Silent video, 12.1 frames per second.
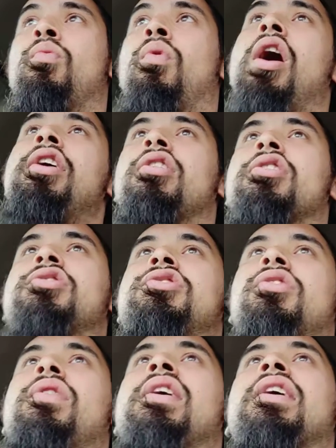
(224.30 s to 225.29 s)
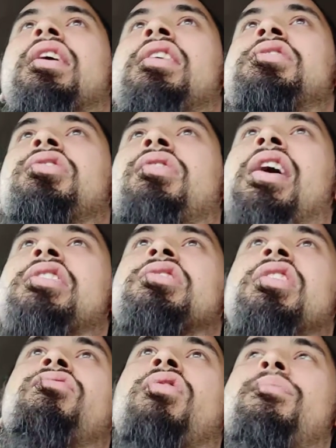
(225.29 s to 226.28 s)
what you're doing is you're
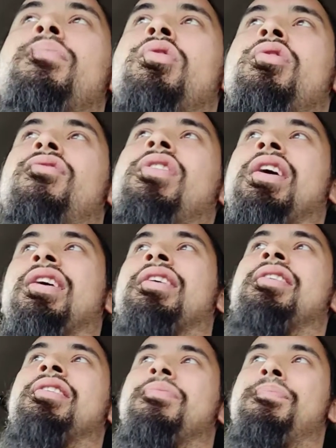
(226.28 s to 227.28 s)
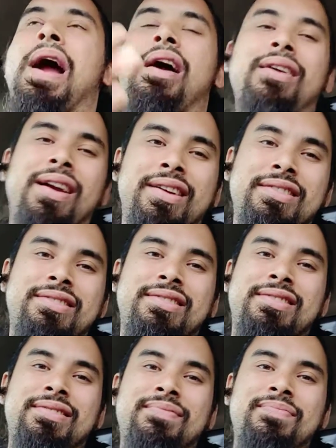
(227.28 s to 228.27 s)
actually removing
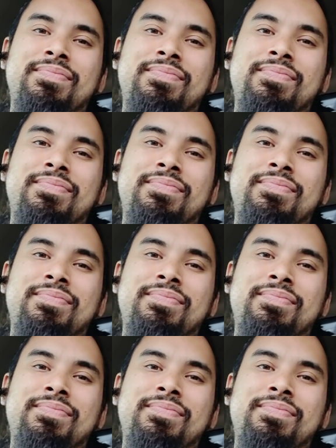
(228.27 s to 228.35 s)
barriers